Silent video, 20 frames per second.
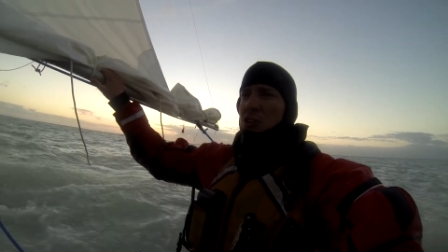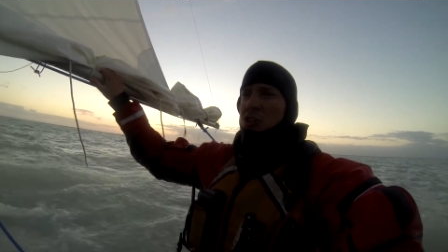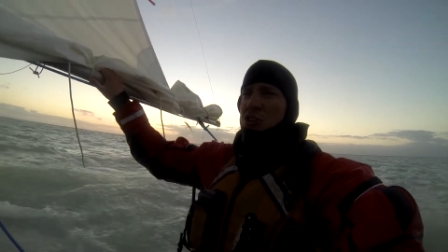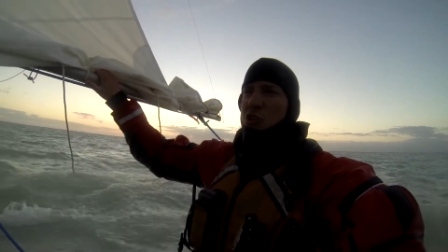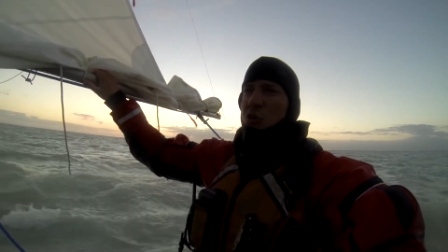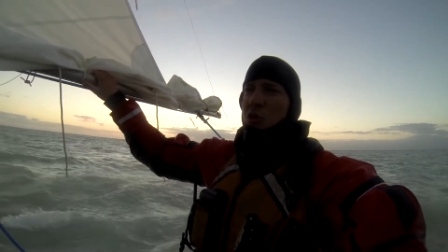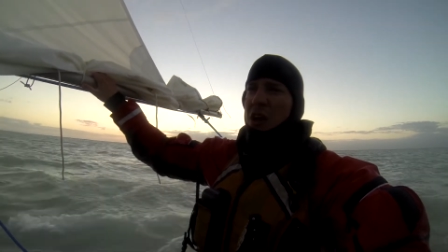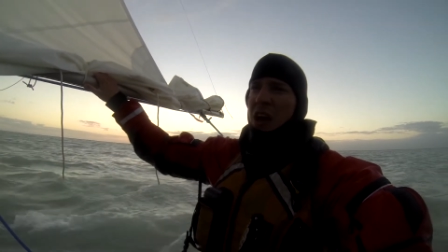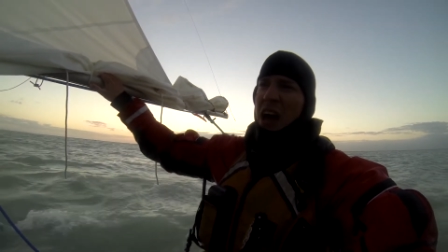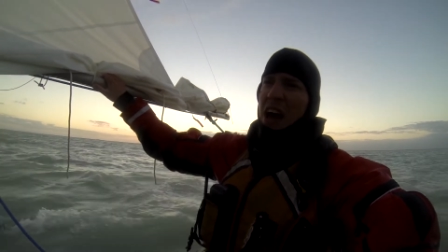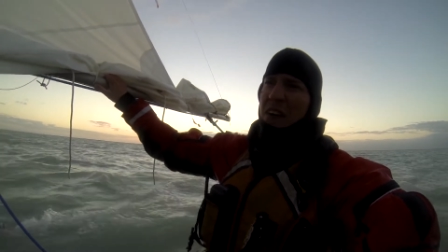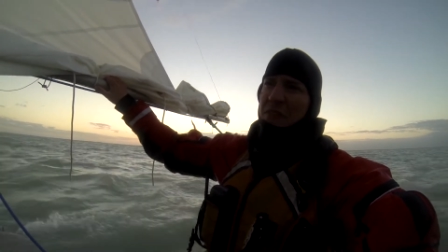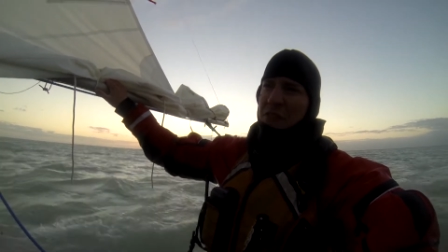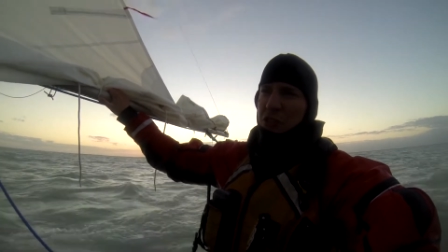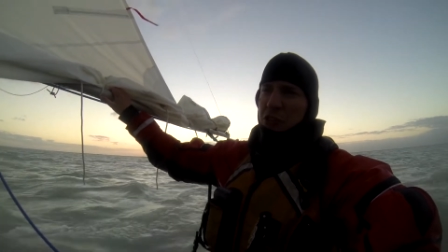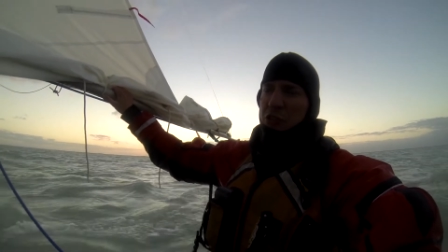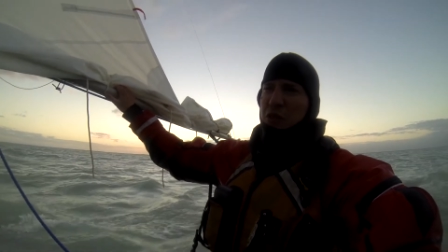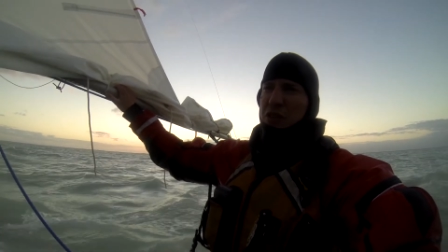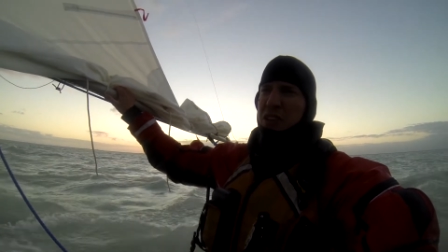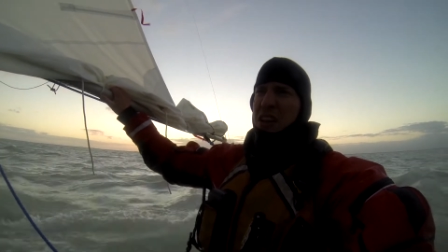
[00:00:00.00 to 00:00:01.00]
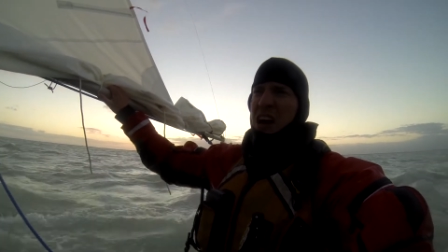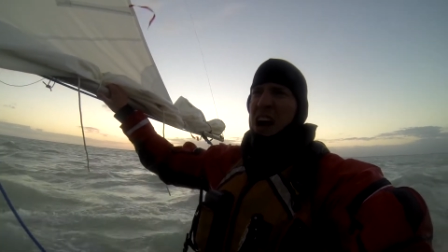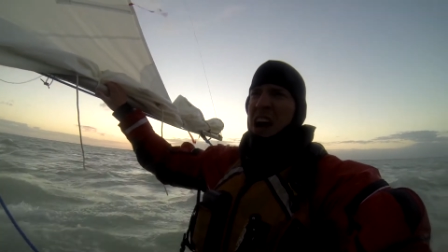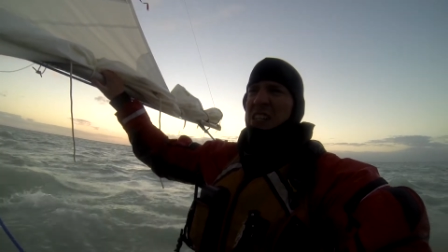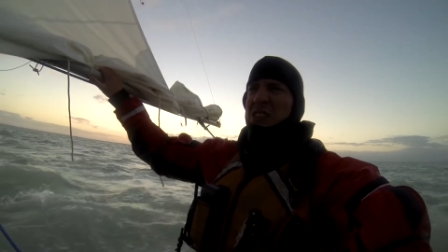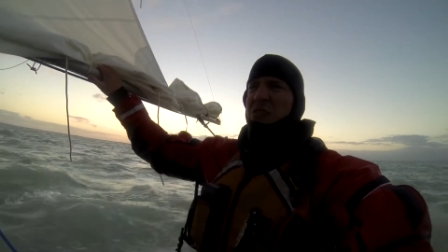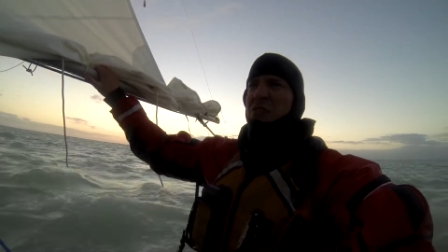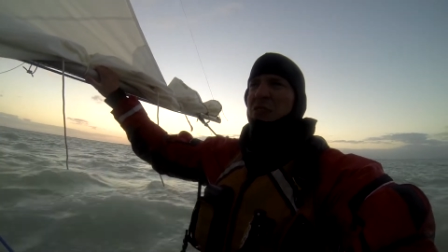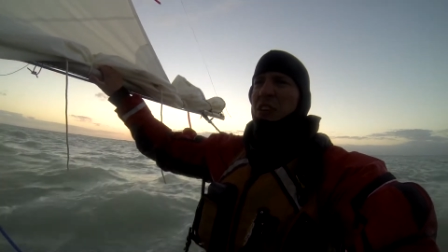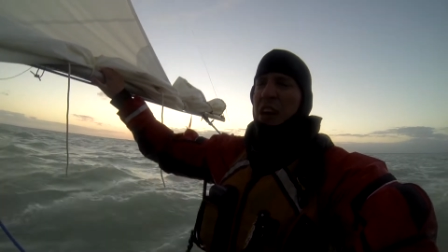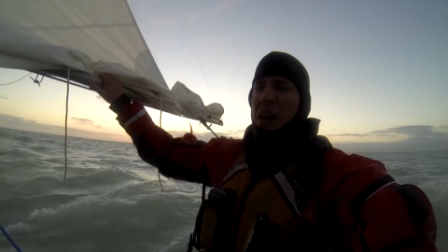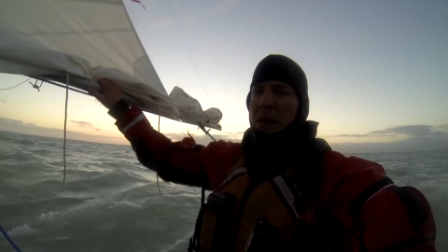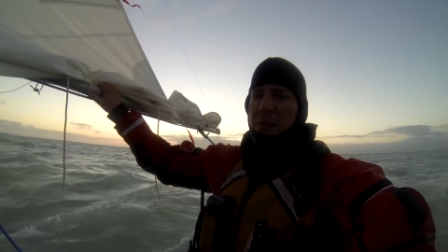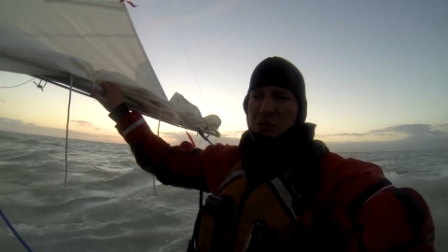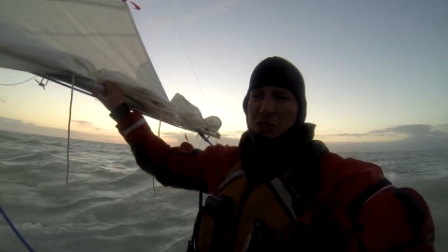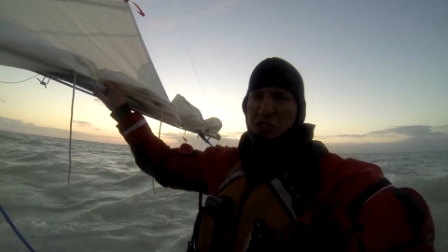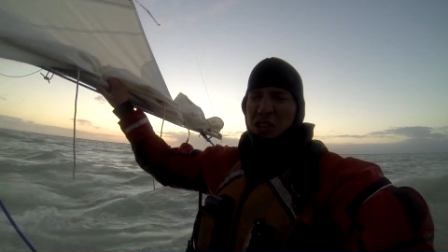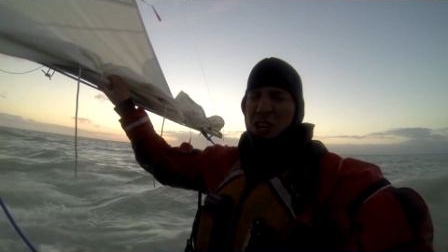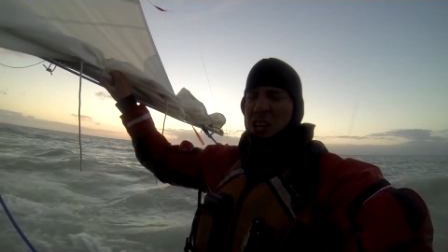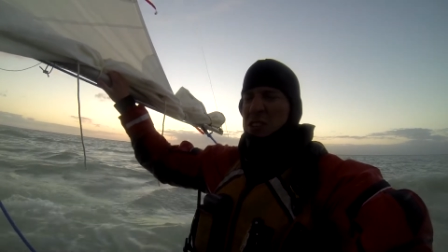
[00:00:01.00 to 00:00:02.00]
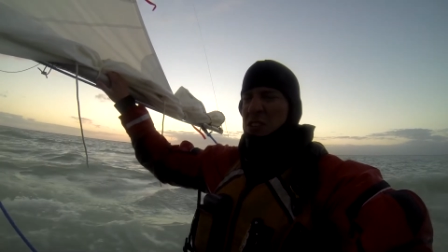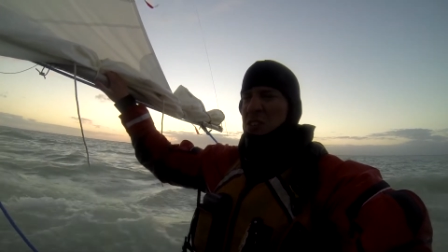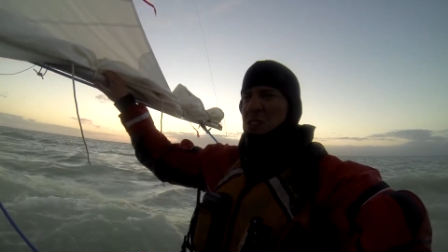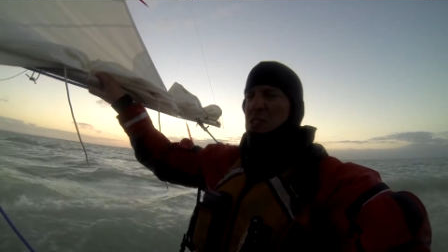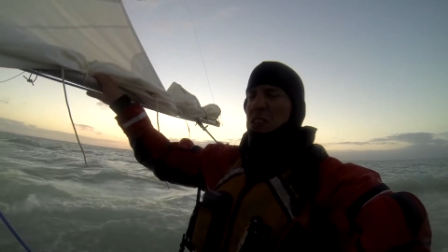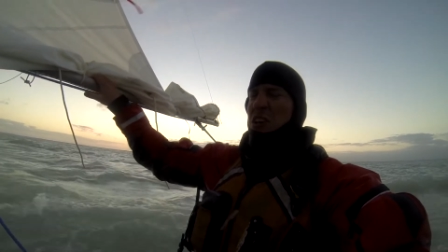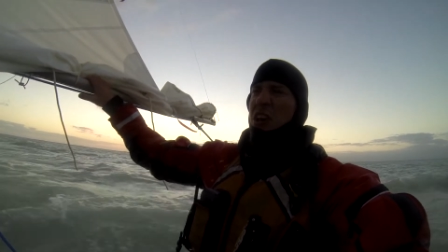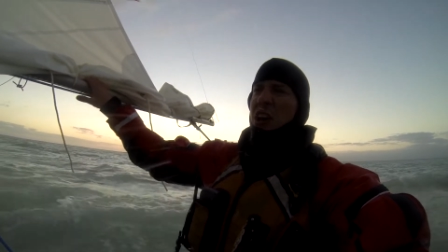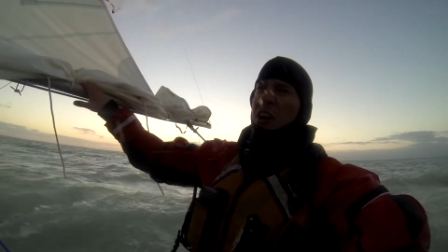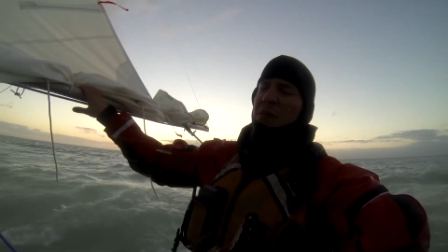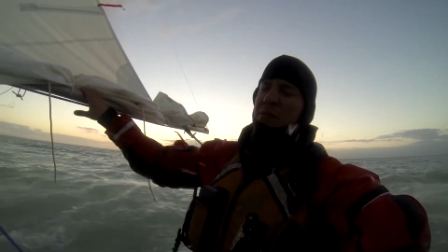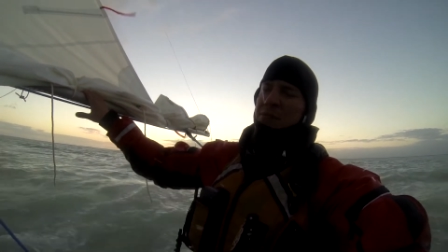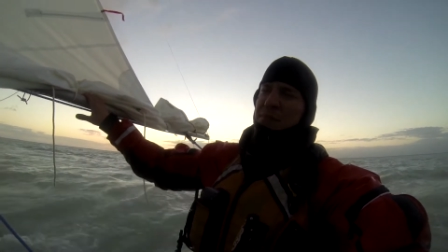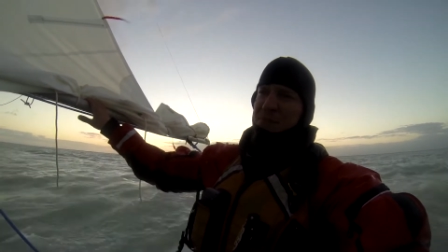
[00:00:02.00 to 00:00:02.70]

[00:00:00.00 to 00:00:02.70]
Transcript: 2.5 to 3 knots BMP still.